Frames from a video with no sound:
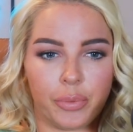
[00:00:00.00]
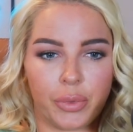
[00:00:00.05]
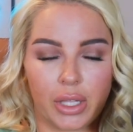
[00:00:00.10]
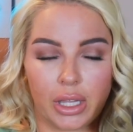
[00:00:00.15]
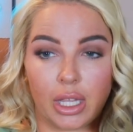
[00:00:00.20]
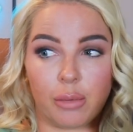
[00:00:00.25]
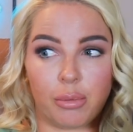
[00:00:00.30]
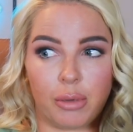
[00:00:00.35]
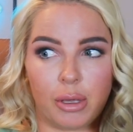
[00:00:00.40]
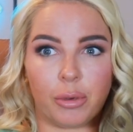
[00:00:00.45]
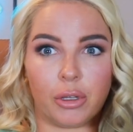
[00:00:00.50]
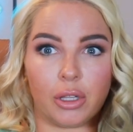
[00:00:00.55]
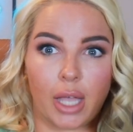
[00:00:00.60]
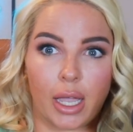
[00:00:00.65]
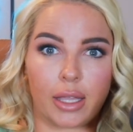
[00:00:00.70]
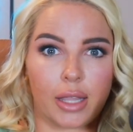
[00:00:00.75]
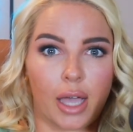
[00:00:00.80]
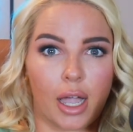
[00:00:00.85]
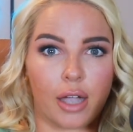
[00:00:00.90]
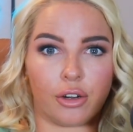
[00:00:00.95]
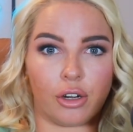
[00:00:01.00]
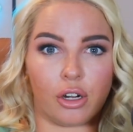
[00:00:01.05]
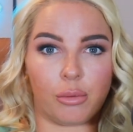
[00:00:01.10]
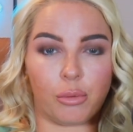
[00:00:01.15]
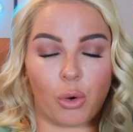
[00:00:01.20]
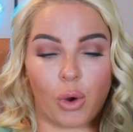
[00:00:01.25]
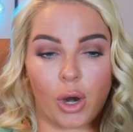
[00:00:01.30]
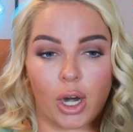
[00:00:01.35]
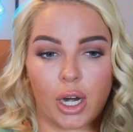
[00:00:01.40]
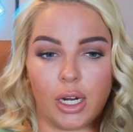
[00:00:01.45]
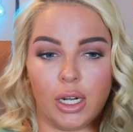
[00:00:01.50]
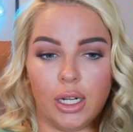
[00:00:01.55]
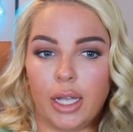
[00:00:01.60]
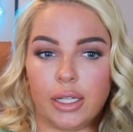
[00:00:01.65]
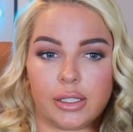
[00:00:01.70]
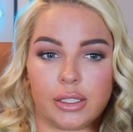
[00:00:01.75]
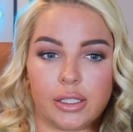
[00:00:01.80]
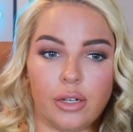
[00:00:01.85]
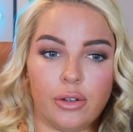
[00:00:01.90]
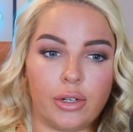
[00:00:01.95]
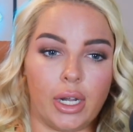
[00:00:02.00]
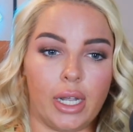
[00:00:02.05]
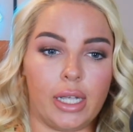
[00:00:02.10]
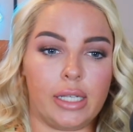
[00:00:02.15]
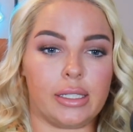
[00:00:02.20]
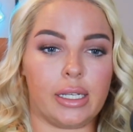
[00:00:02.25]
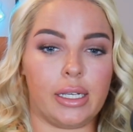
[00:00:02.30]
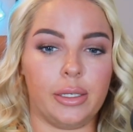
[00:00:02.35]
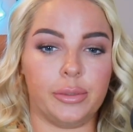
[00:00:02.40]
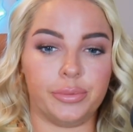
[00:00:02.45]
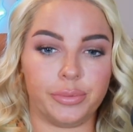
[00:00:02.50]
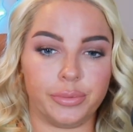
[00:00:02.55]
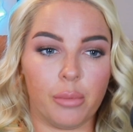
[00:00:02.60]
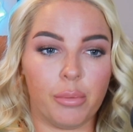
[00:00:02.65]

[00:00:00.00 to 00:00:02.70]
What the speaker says: And like people like that girl more. It's so crazy.